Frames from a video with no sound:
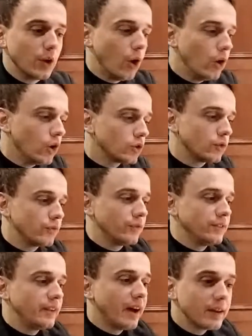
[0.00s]
lot of
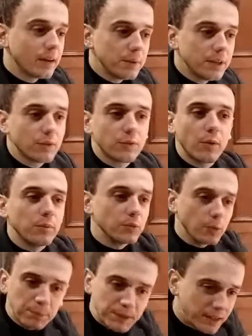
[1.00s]
dynamic from the
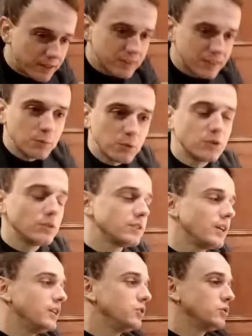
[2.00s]
pianissimo, as you
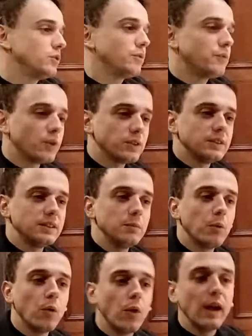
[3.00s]
say, to the
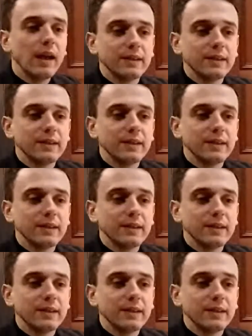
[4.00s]
fortissimo.